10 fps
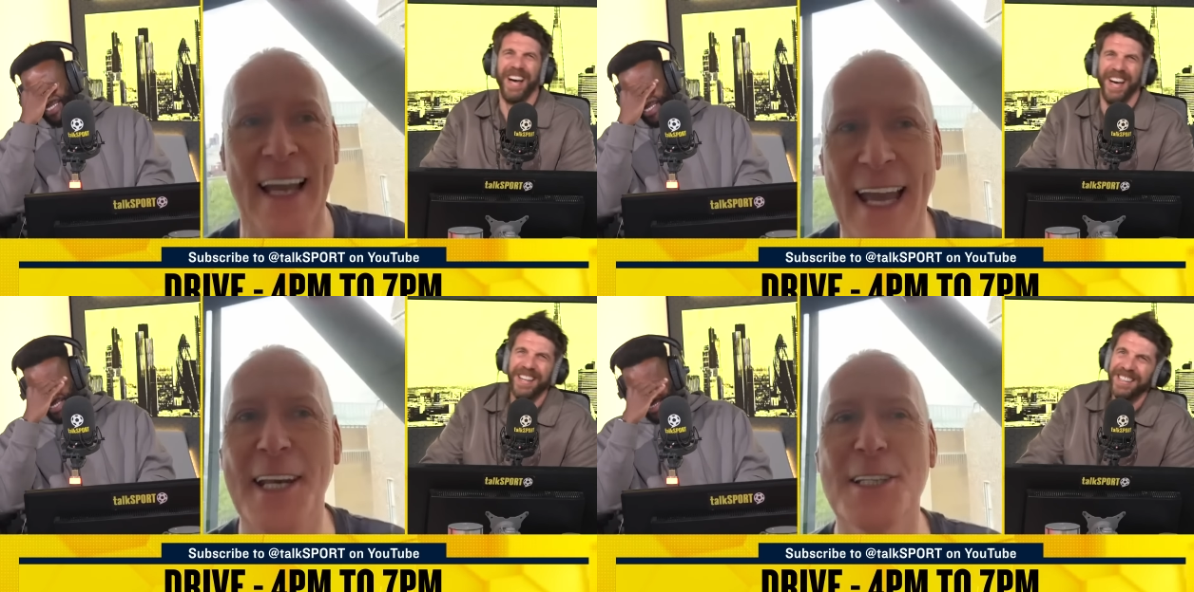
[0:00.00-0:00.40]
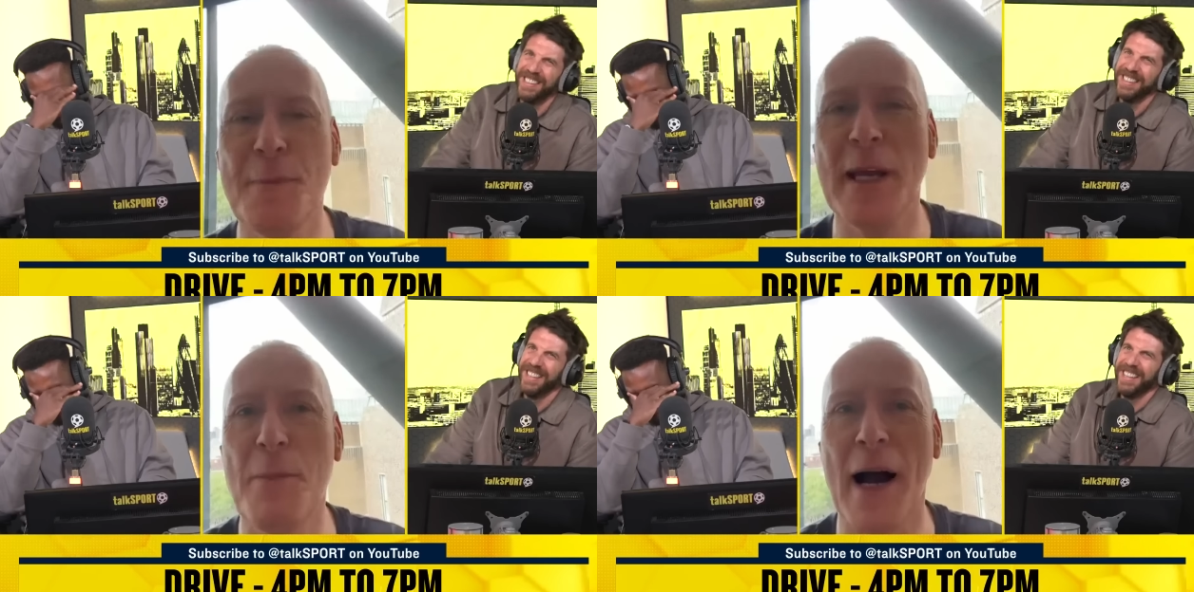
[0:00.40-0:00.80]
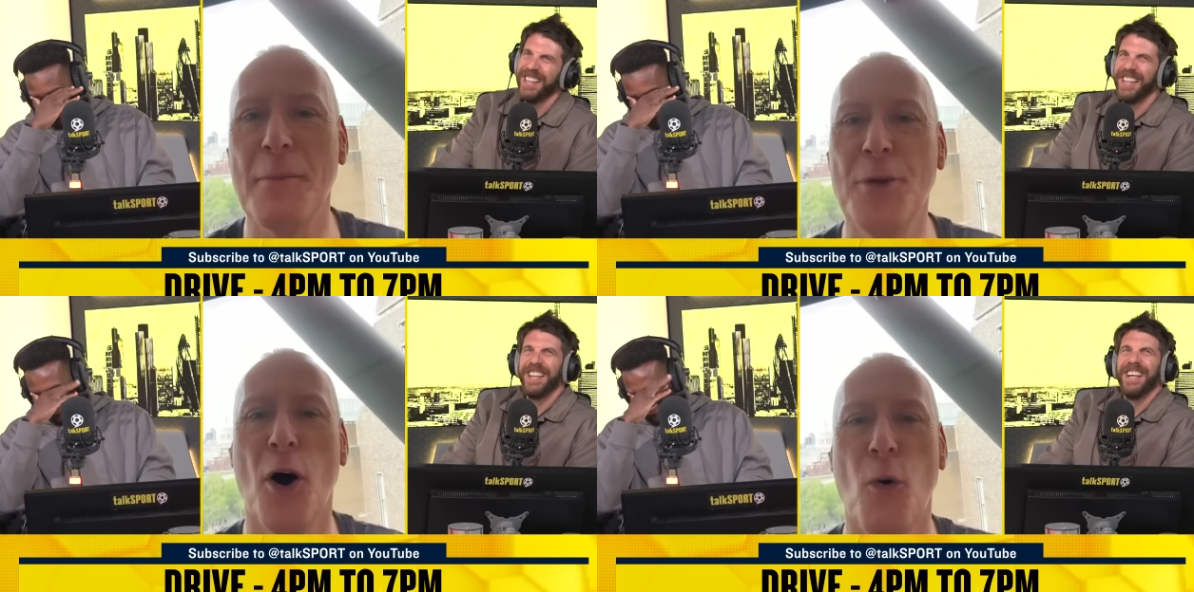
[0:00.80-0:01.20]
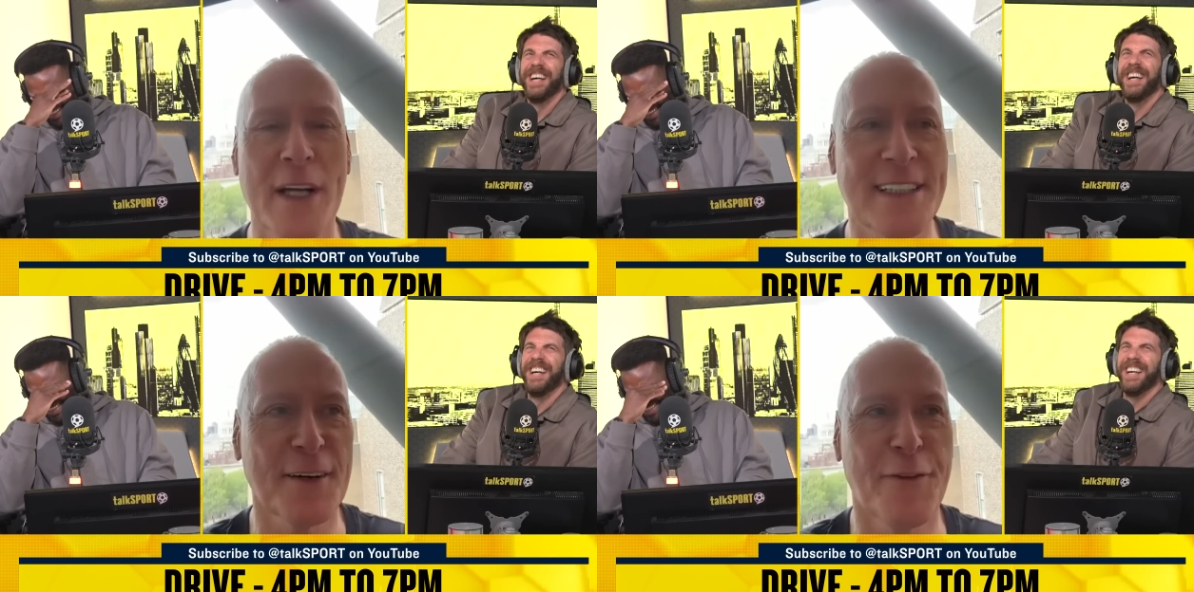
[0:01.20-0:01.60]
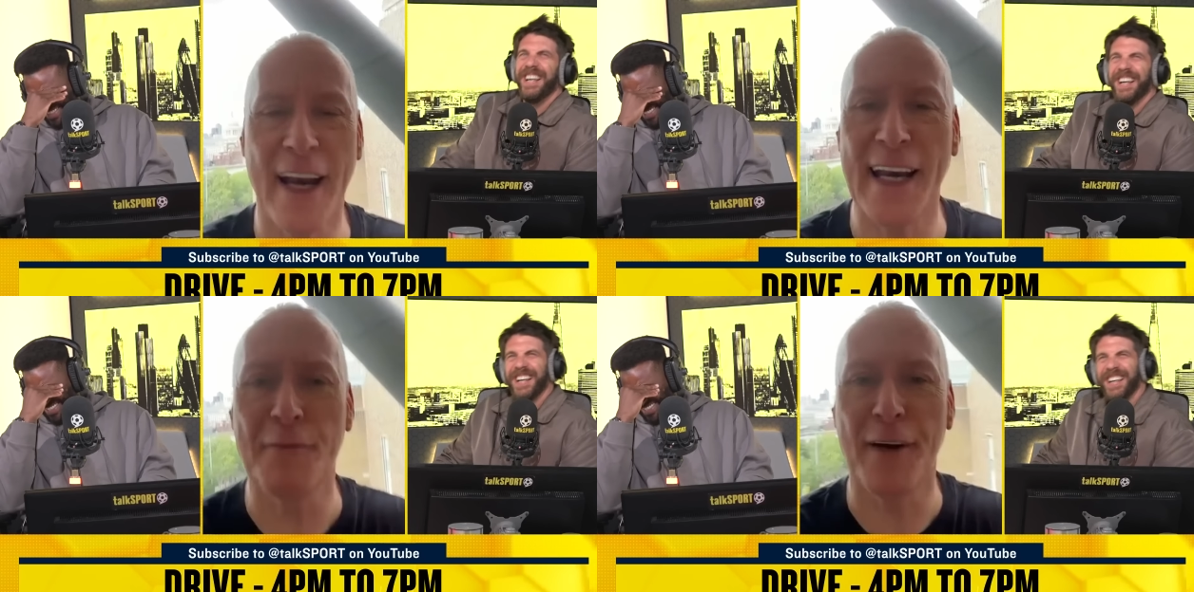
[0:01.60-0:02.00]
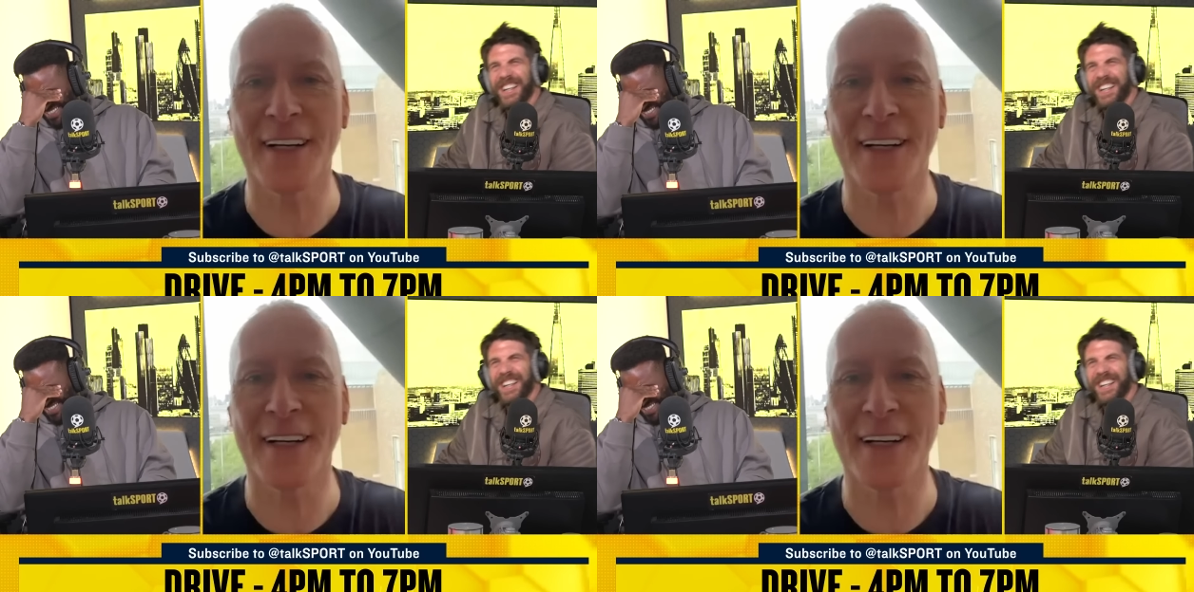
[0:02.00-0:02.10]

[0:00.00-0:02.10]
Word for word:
Speaker 1: It is me, but I'm not waiting for any